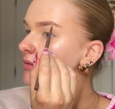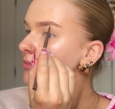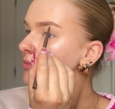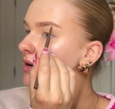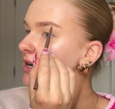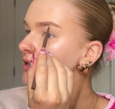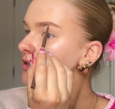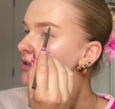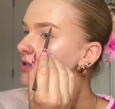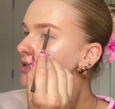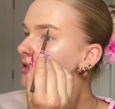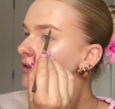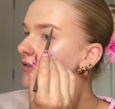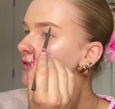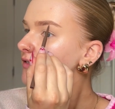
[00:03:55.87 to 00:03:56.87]
but I just
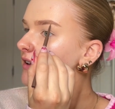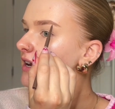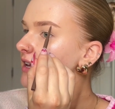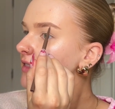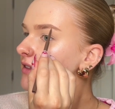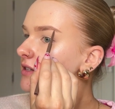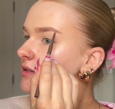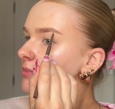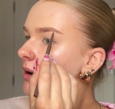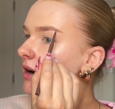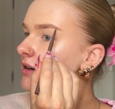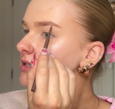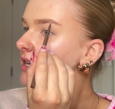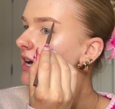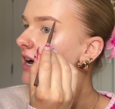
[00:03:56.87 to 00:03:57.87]
fill in the
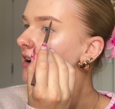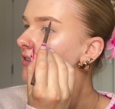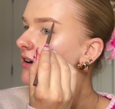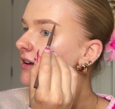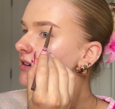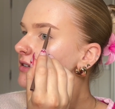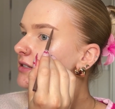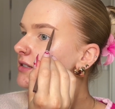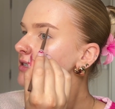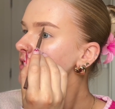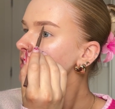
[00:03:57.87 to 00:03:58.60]
sparse areas